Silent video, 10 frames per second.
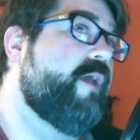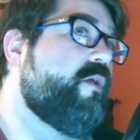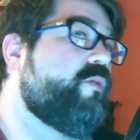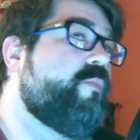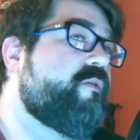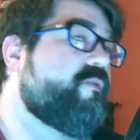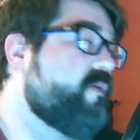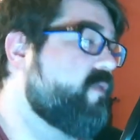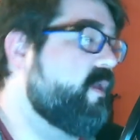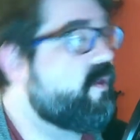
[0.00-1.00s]
you must
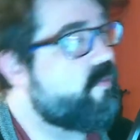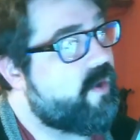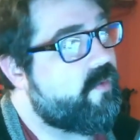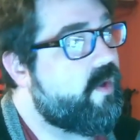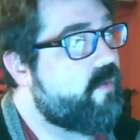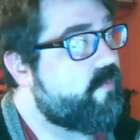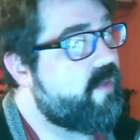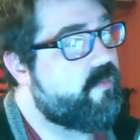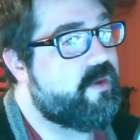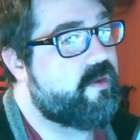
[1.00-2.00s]
start thinking about, well,
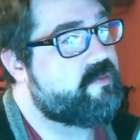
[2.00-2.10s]
maybe